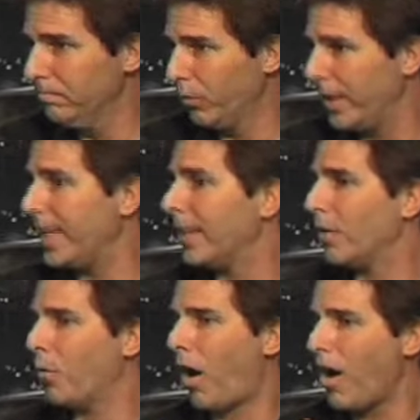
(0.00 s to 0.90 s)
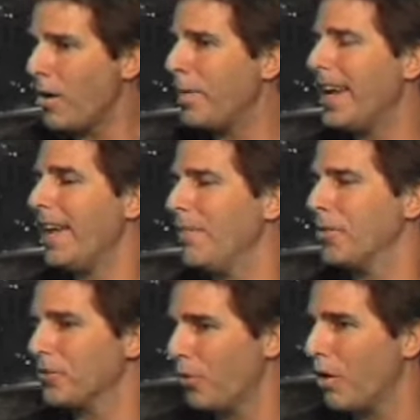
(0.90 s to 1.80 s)
We think our behavior
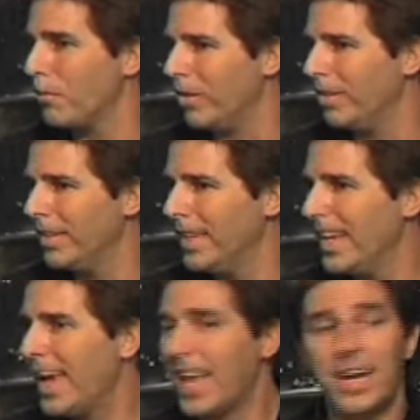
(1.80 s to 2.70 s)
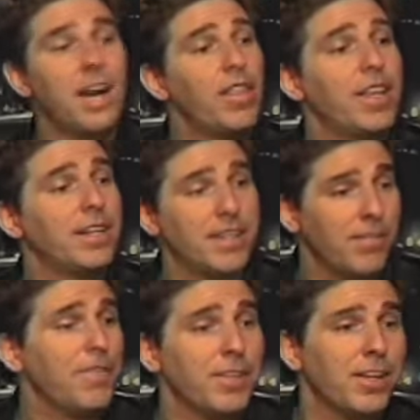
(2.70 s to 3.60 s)
is normal, and anything
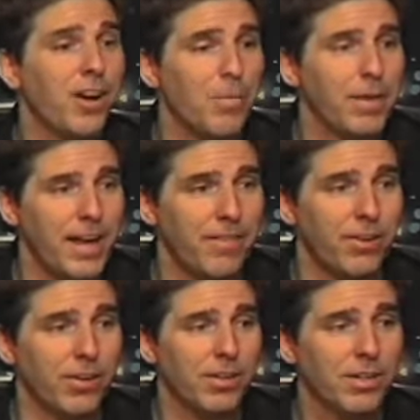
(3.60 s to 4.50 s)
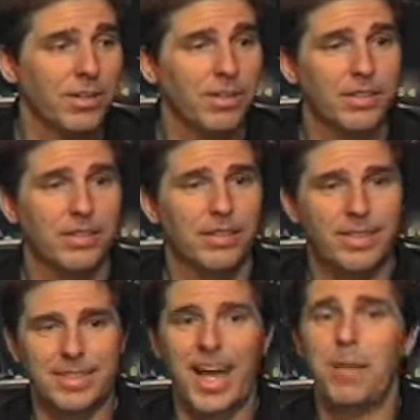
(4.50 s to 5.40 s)
different than our behavior
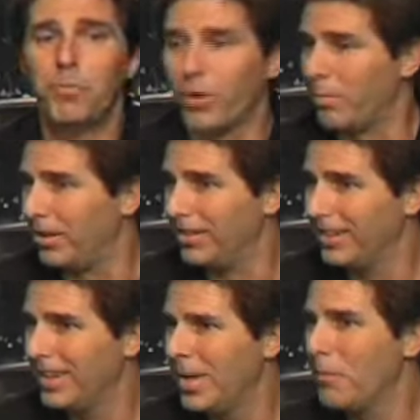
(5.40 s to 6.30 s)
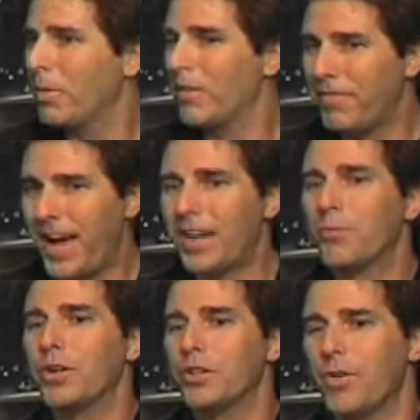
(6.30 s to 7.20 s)
is abnormal. But in fact,
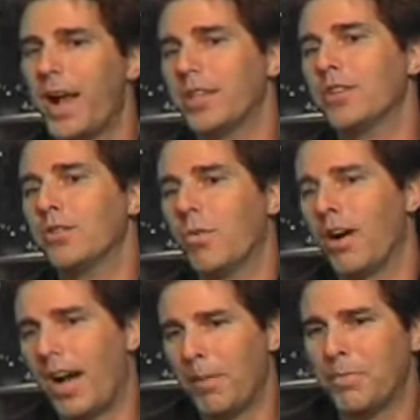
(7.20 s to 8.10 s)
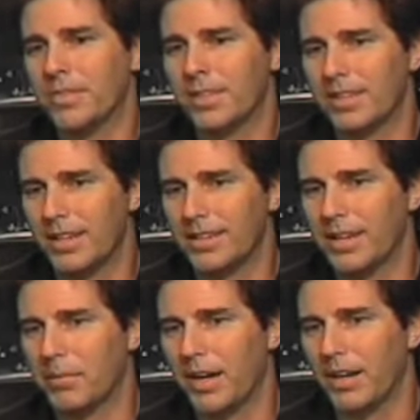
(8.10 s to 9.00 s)
we're attracted to our opposites on a
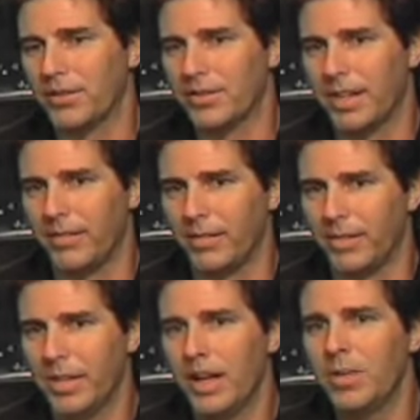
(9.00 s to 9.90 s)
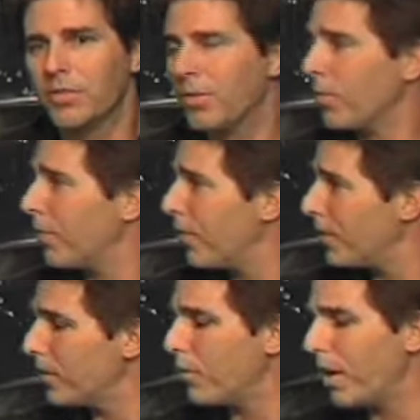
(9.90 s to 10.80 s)
subconscious level. So the
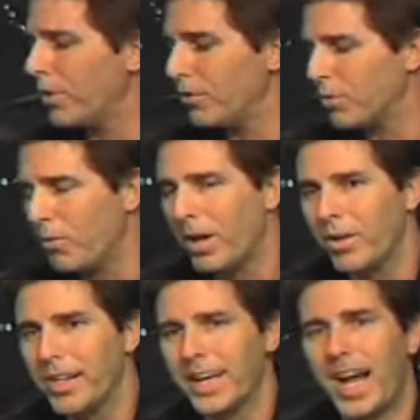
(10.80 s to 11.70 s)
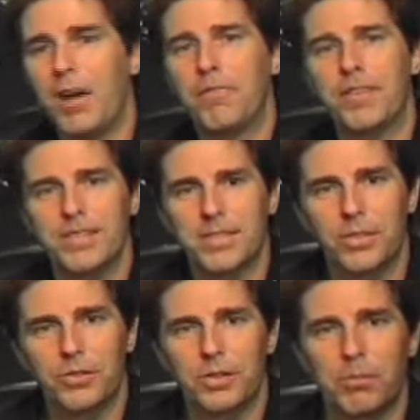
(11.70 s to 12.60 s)
first thing we want to do is we want to look at how
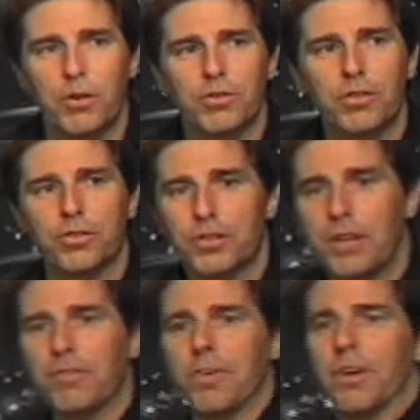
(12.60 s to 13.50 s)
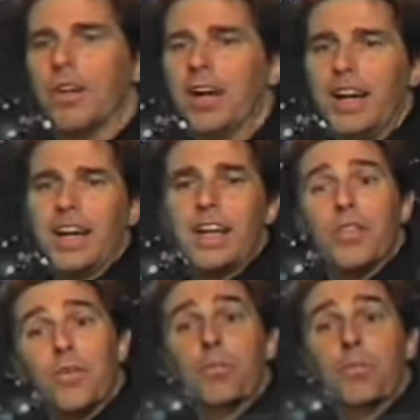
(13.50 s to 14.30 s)
physicals and emotionals differ in their